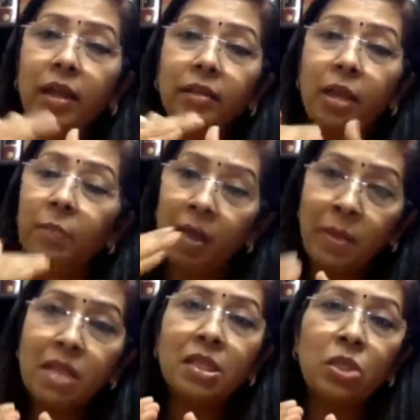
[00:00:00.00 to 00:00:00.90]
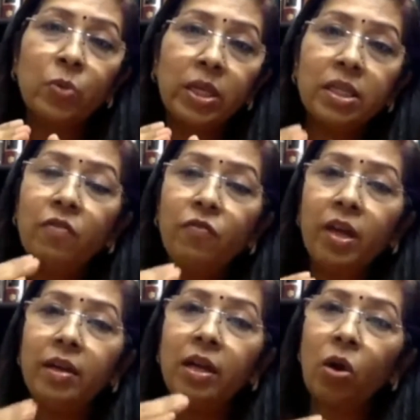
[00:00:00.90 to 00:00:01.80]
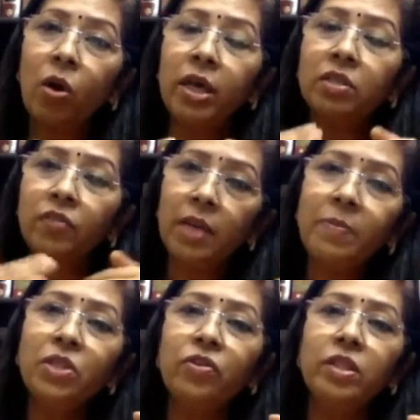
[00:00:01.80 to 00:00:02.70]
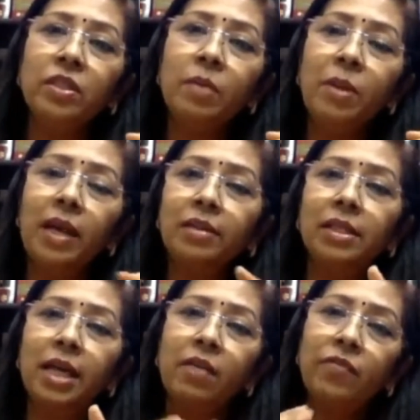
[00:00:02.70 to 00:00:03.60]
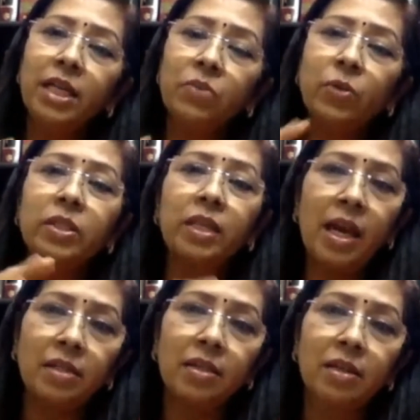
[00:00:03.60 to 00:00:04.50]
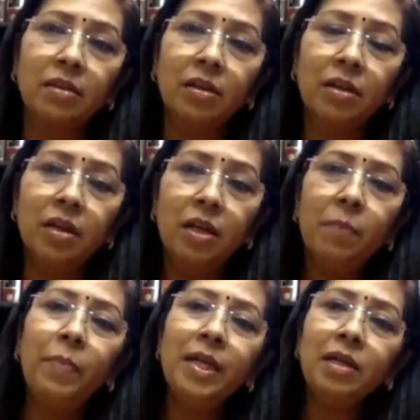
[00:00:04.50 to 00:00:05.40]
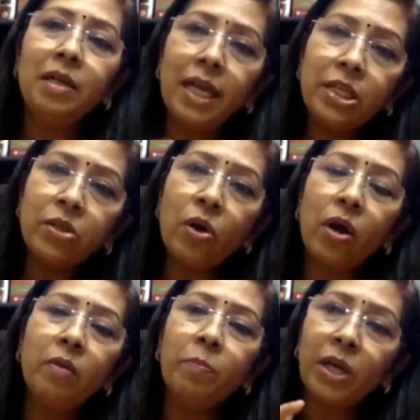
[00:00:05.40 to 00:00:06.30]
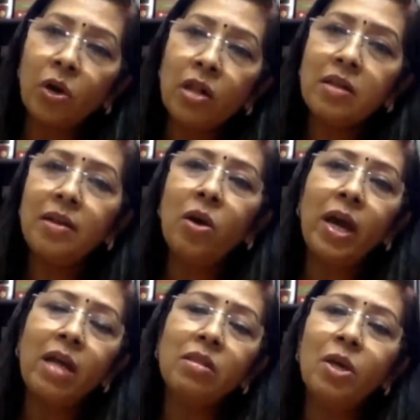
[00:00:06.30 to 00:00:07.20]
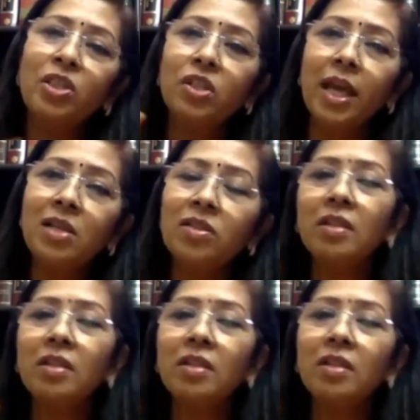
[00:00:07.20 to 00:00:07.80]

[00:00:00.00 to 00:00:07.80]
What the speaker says: there may be a situation where a law is very much reasonable at the time when it was enacted. But later on, because the law has not changed